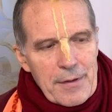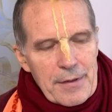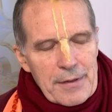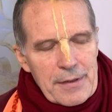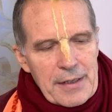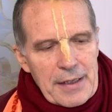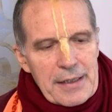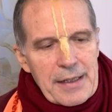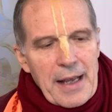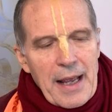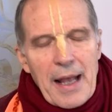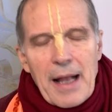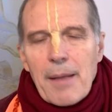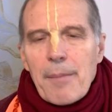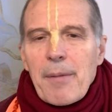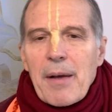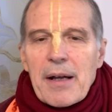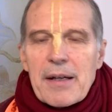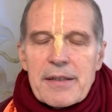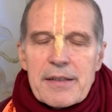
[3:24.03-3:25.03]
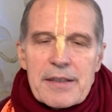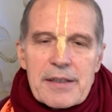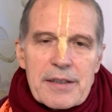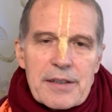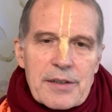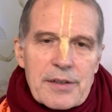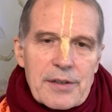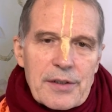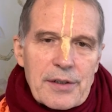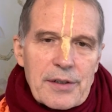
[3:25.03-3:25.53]
that help us
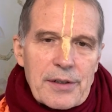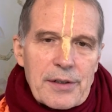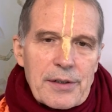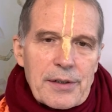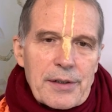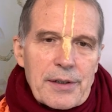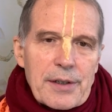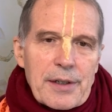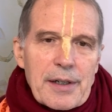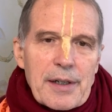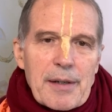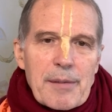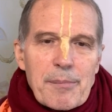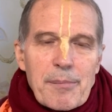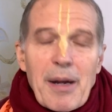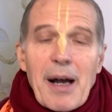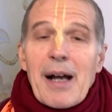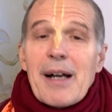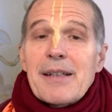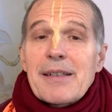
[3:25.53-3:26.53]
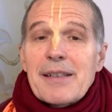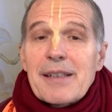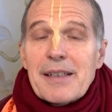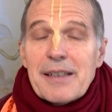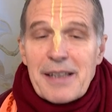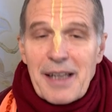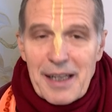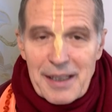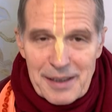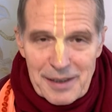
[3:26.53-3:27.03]
to pass the
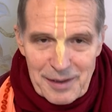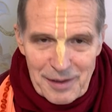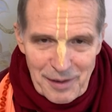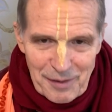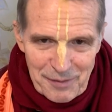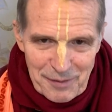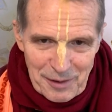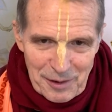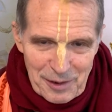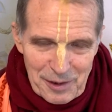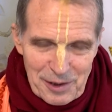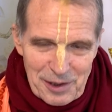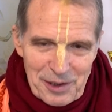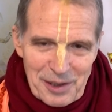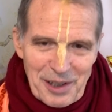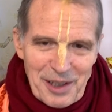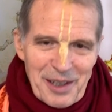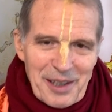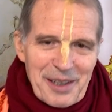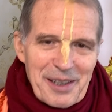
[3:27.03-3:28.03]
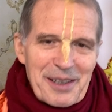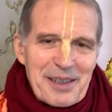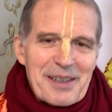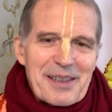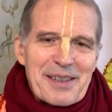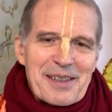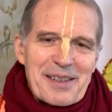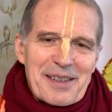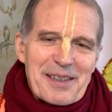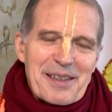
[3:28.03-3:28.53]
test of Krishna and